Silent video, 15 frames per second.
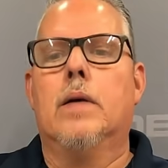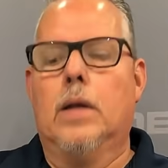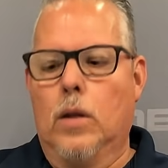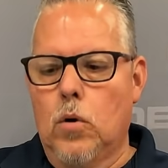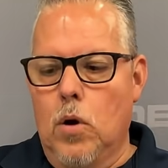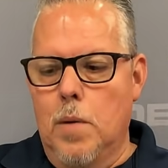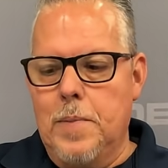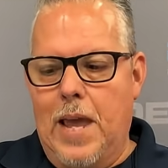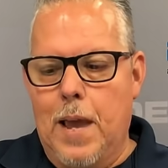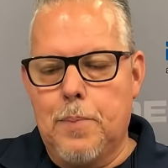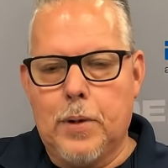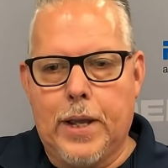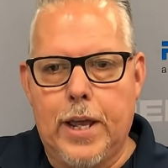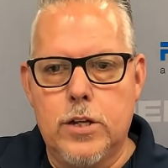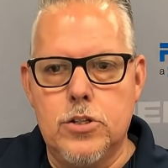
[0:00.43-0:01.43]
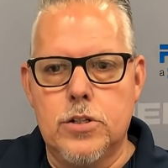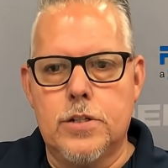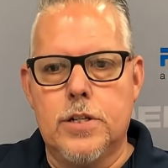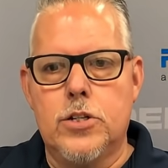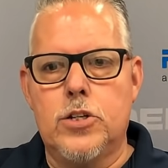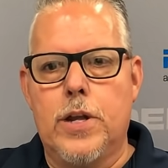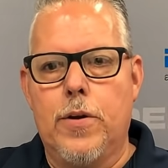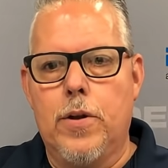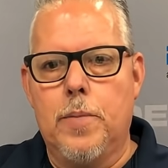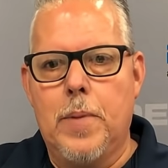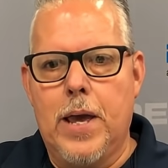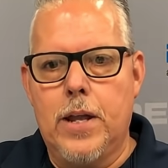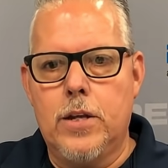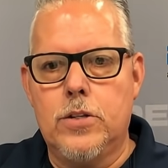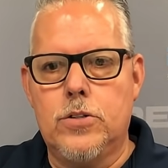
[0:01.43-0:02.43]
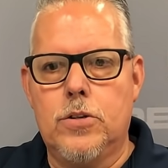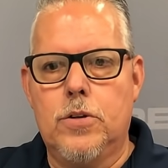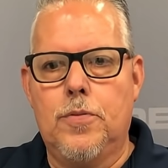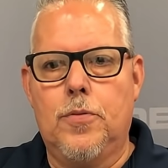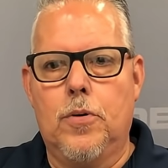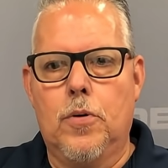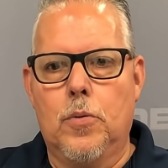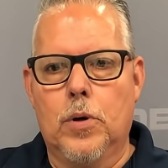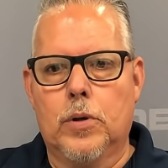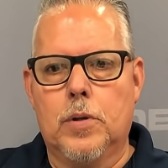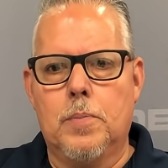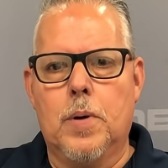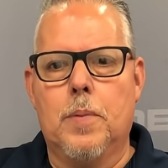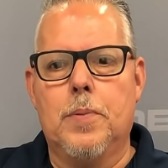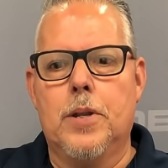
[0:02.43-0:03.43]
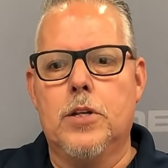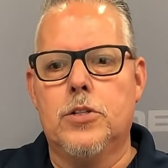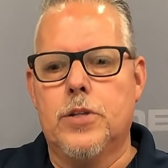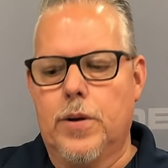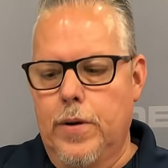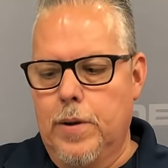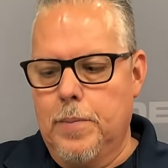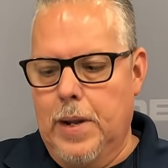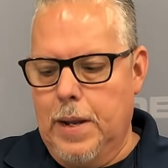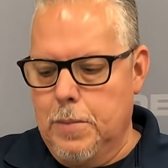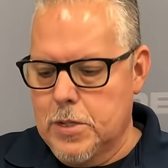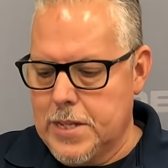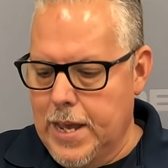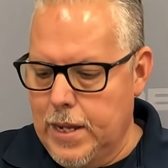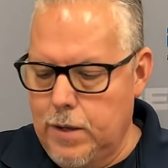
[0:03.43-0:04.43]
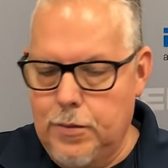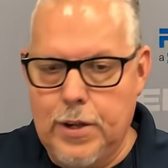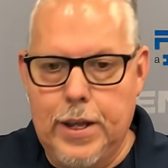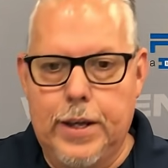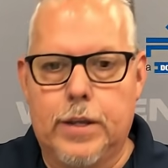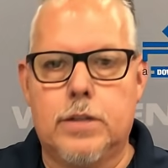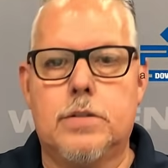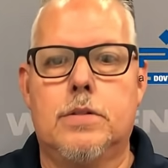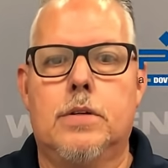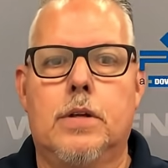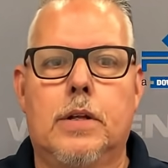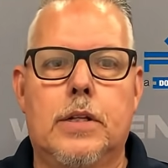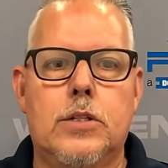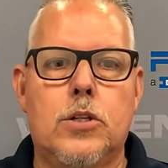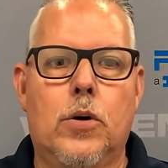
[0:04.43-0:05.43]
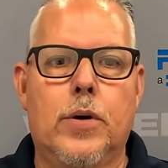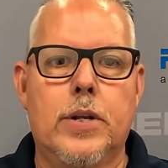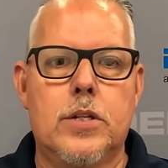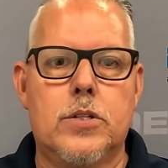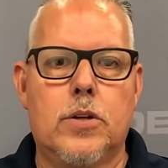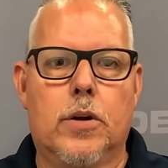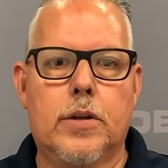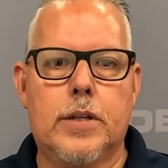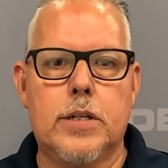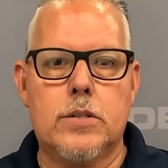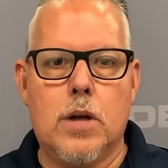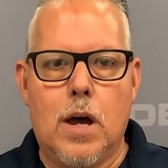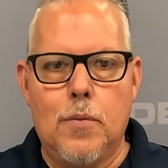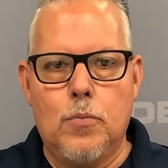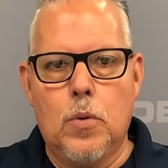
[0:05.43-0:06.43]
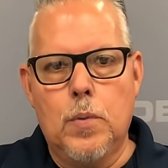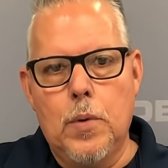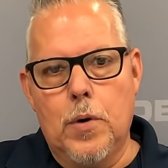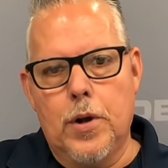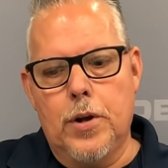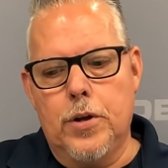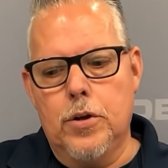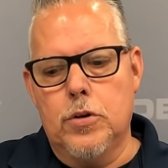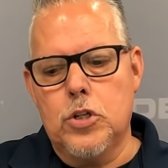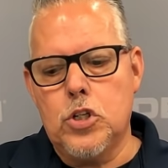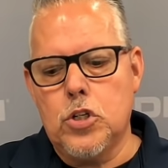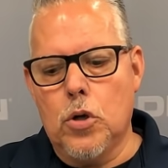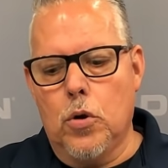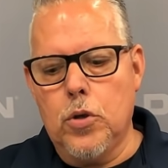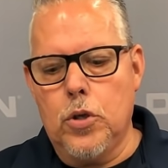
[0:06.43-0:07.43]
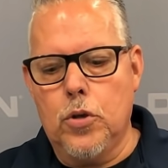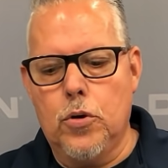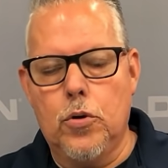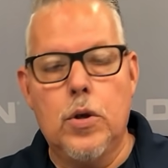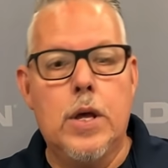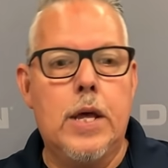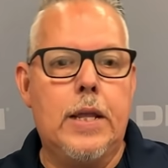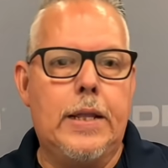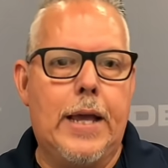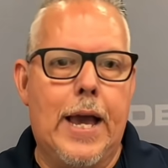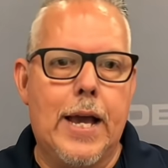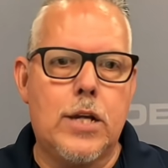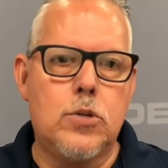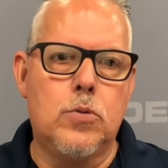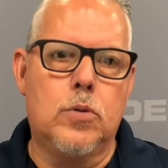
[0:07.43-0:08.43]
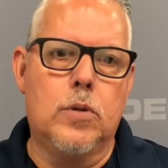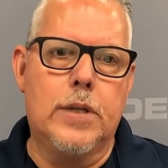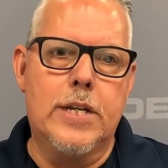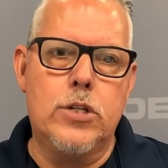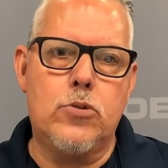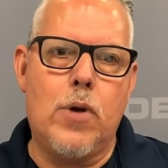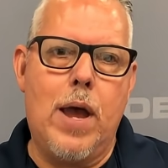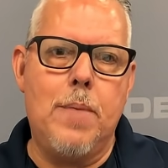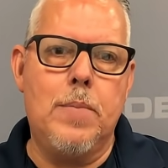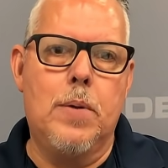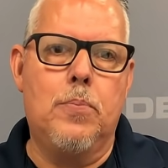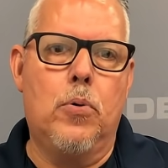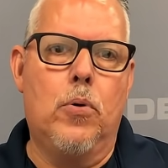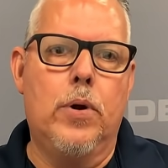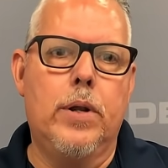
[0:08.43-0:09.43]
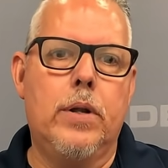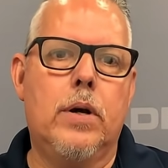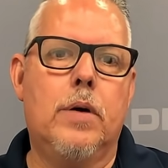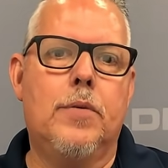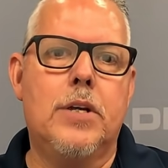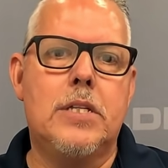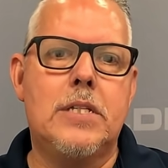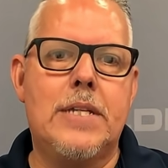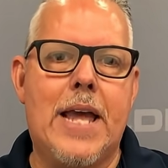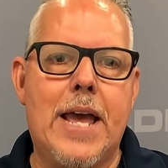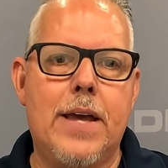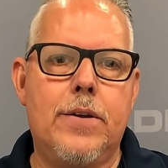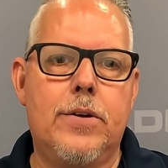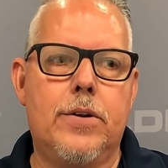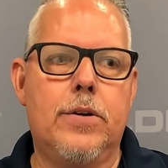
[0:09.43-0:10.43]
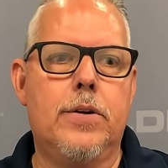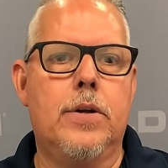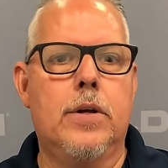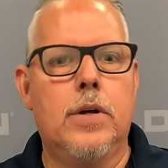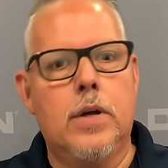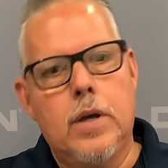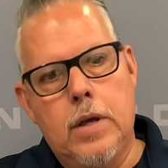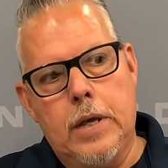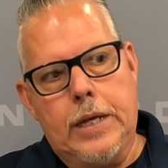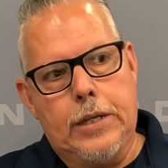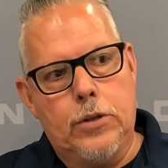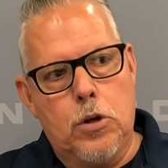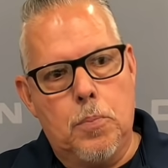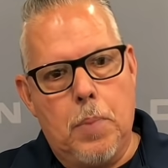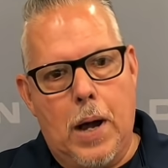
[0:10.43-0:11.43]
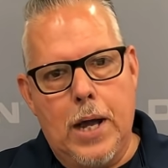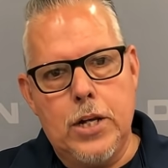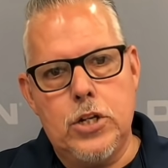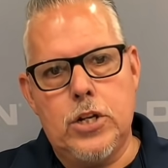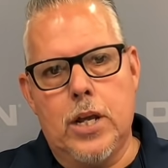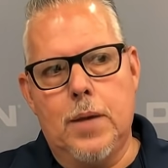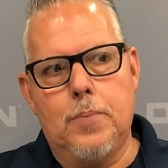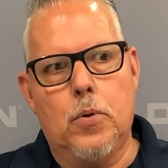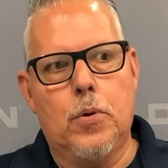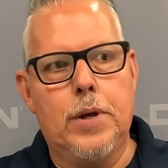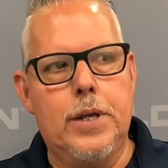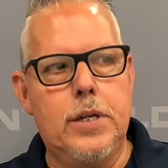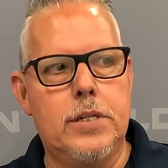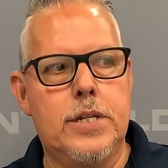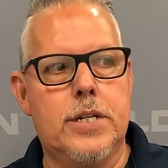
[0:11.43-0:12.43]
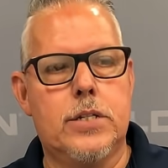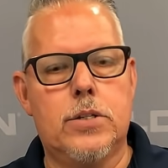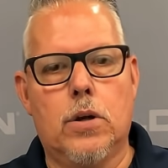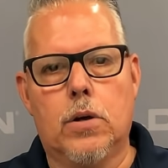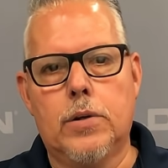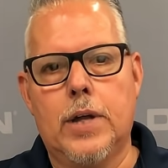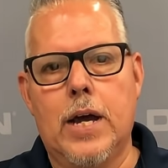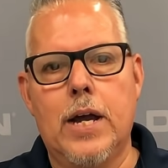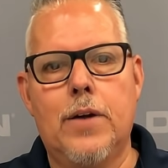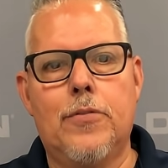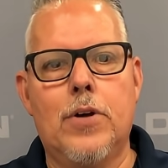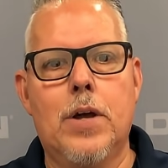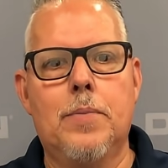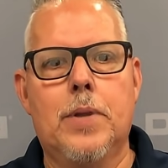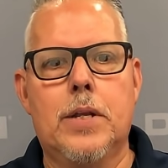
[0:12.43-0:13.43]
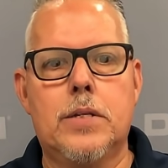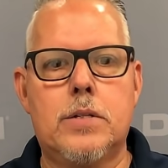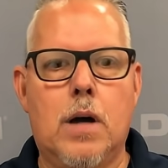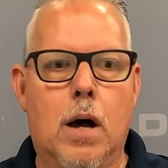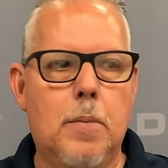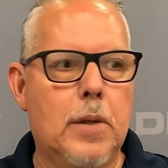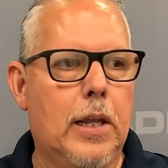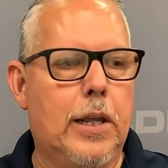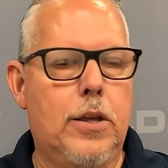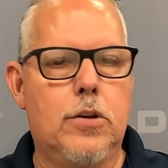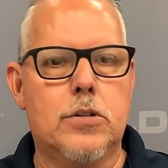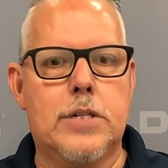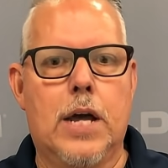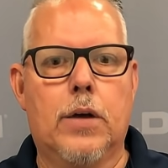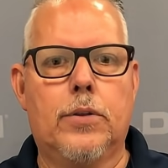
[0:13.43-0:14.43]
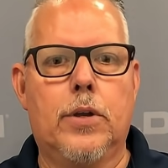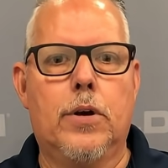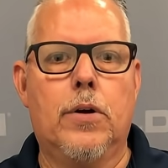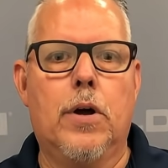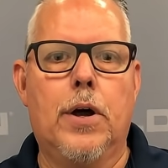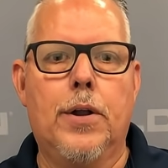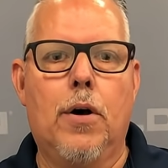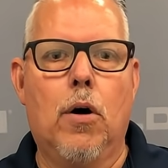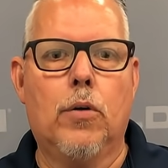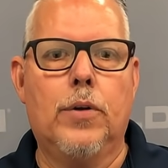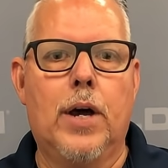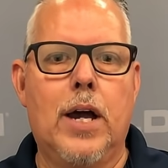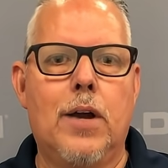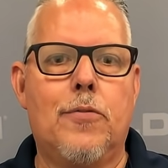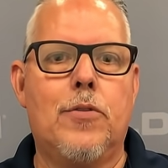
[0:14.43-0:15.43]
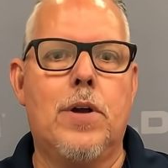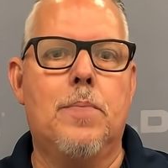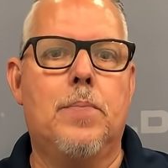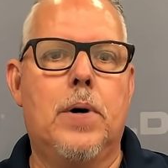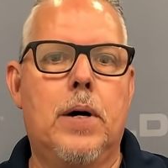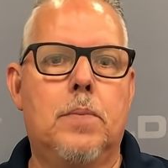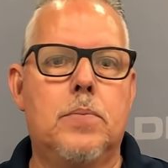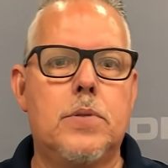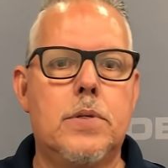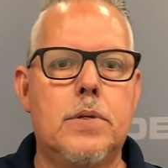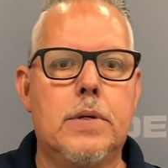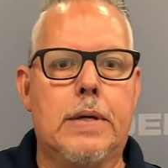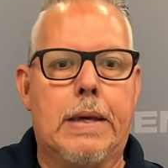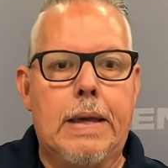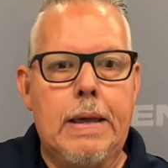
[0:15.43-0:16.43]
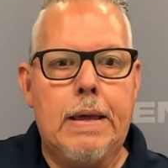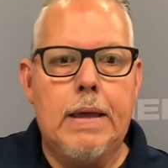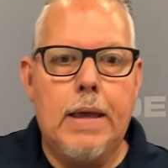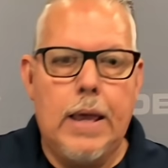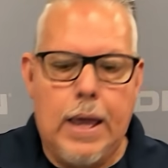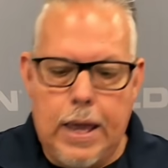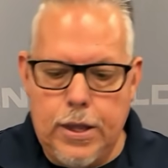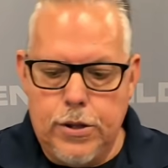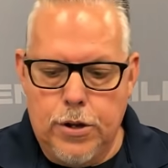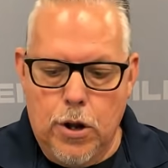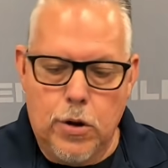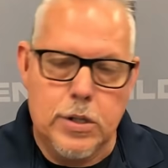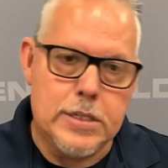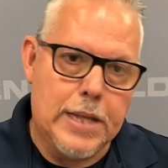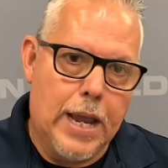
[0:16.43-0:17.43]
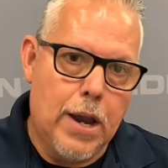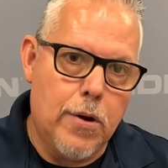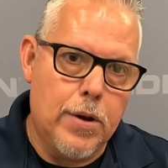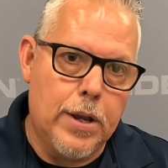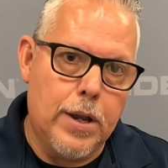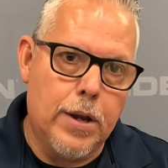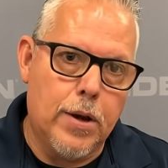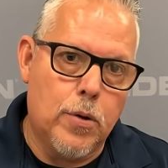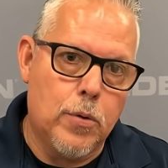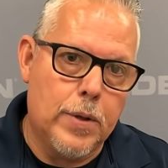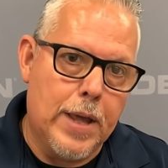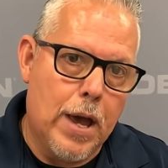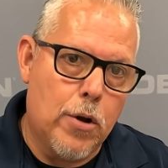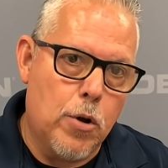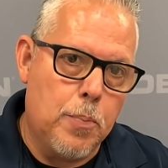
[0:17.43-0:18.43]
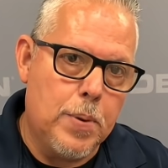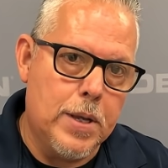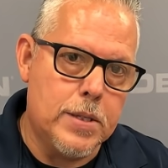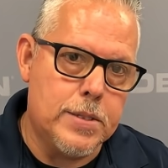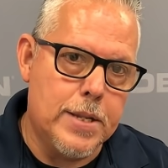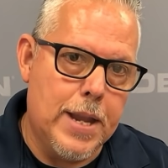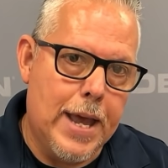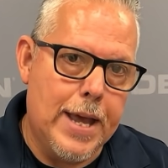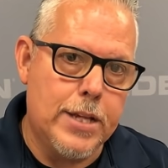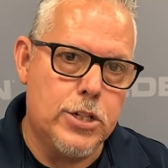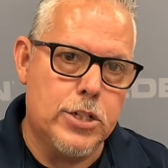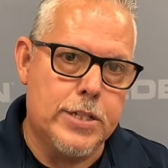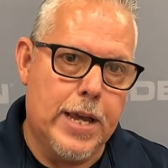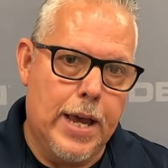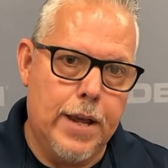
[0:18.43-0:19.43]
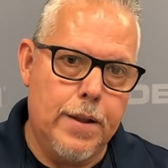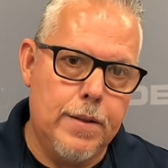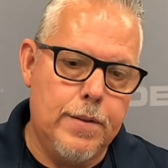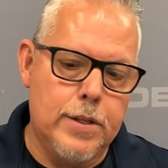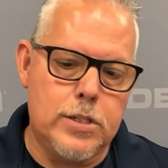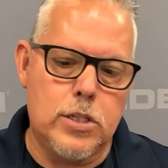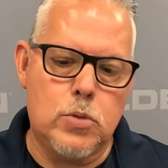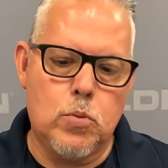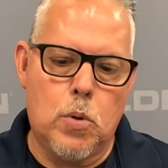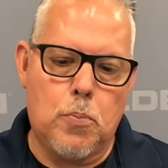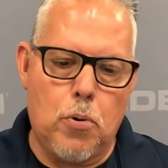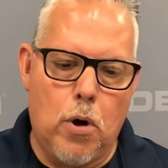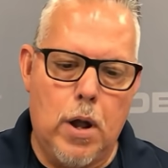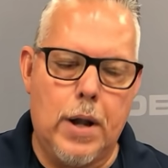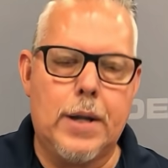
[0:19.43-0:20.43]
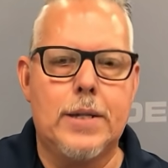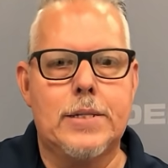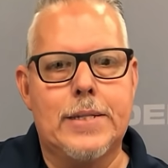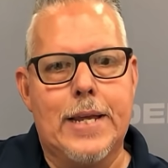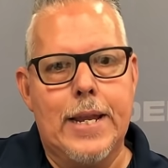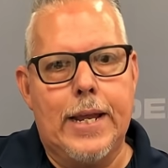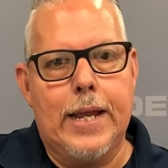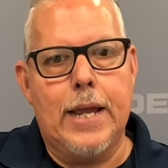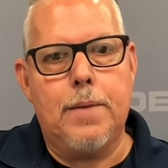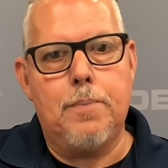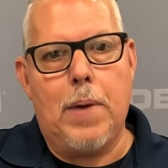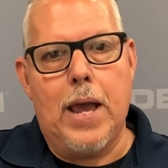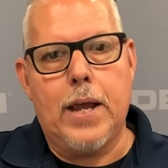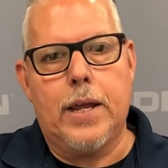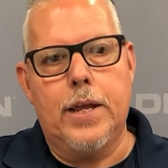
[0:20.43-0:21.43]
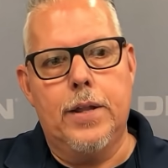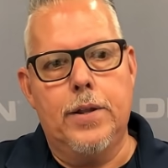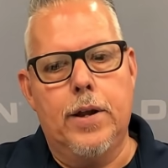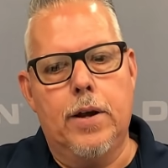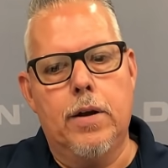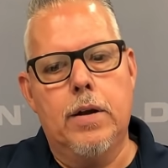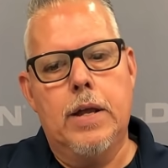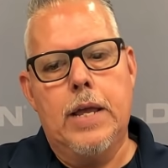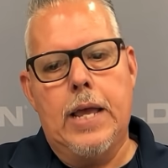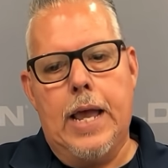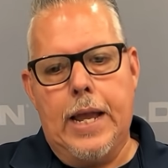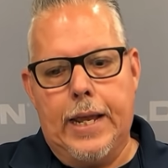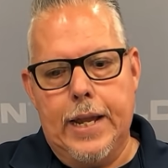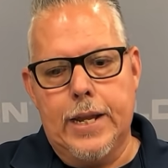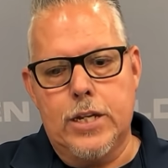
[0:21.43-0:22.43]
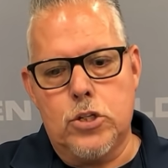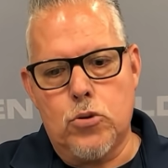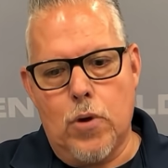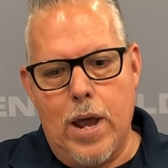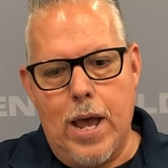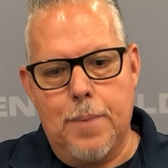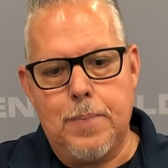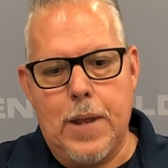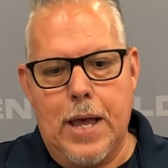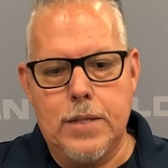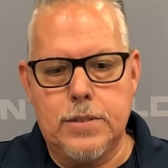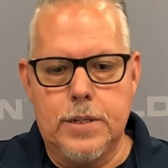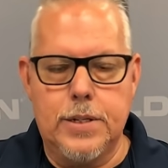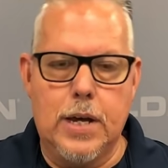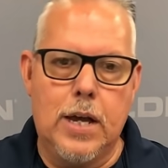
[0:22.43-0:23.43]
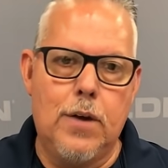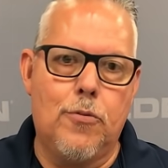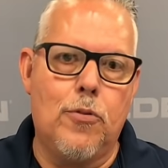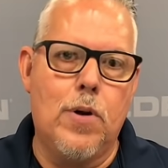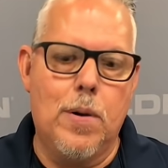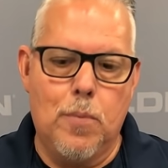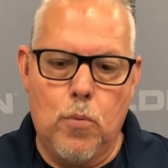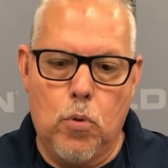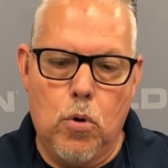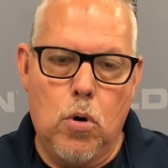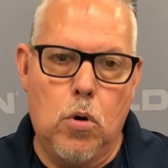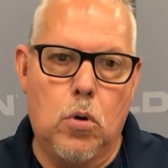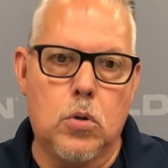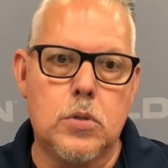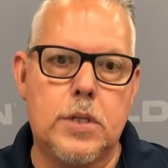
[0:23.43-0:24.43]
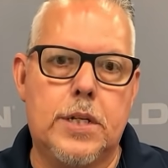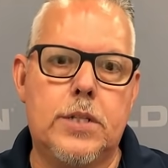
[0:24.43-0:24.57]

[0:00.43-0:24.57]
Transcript: Hello, I'm the Applications Engineering Manager for Wilden Pumping Engineering. My name is Andy Venegas. Let's go ahead and start this off. What we want to do is show you the actual entrapment point of a standard either pie shape or easy install diaphragm that is commonly used out there on all diaphragm pumps. You notice the area here where the outer piston edge is at, this is where product is going to get back in there and get entrapped as the diaphragm rolls.